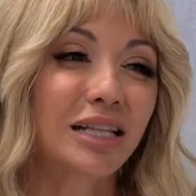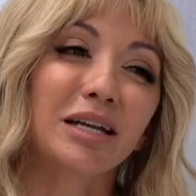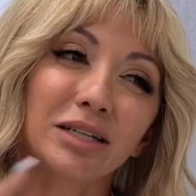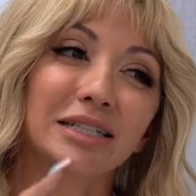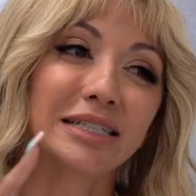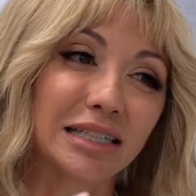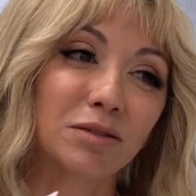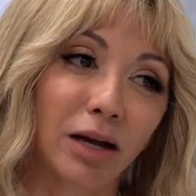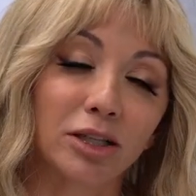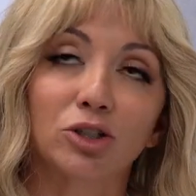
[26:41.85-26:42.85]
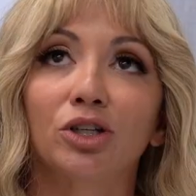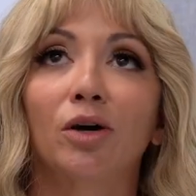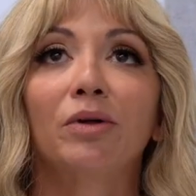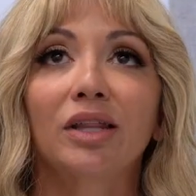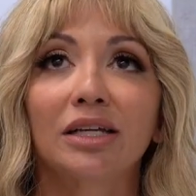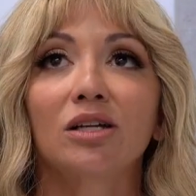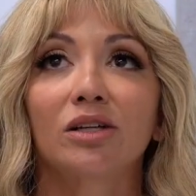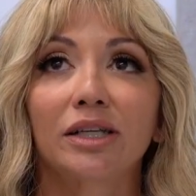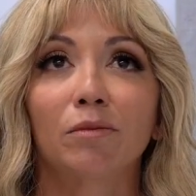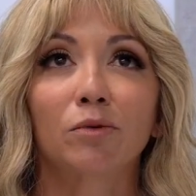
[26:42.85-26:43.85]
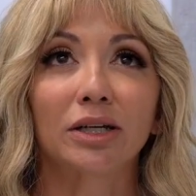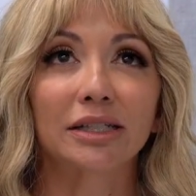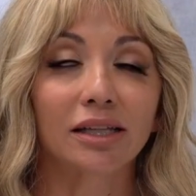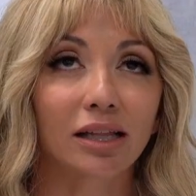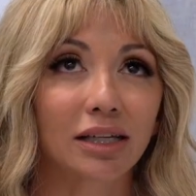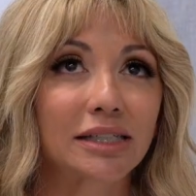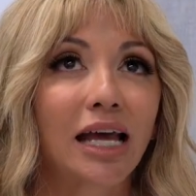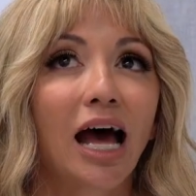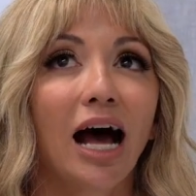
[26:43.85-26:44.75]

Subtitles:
They didn't see as much, but they saw some crazy things.